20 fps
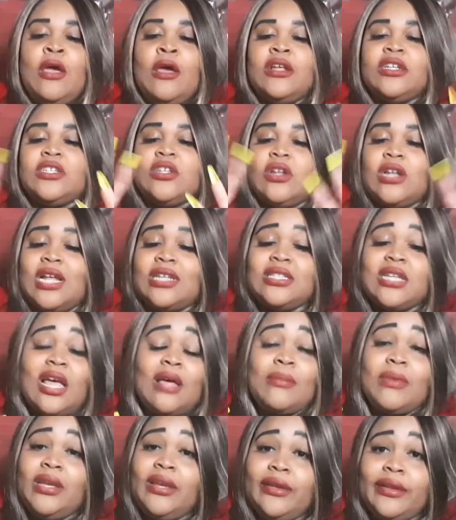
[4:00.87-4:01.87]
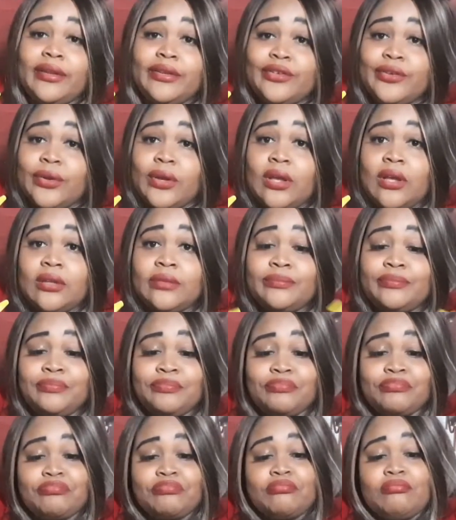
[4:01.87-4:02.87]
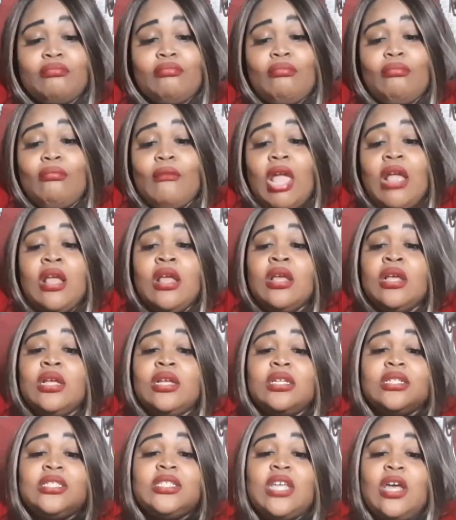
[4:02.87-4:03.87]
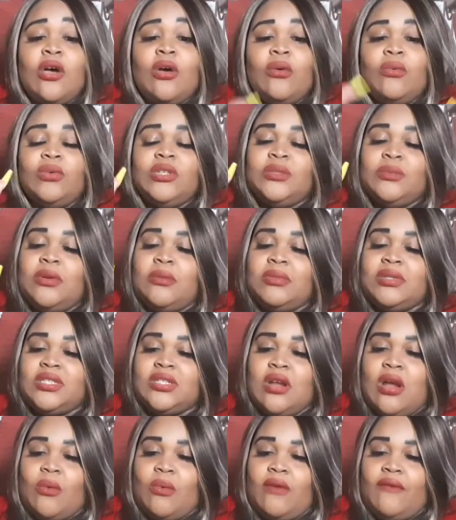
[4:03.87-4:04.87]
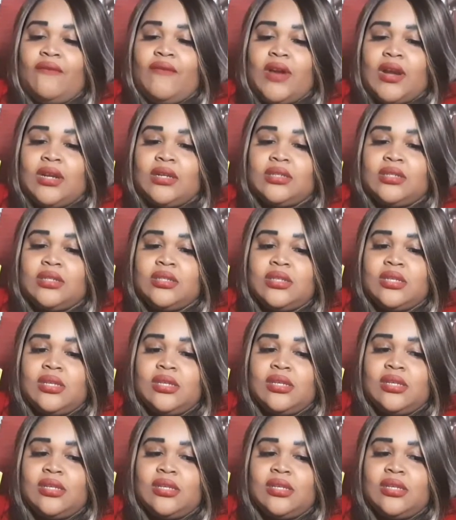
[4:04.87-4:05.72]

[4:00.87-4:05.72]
So that's how I'm going to eat it, y'all. So, which one I'm going to start with first?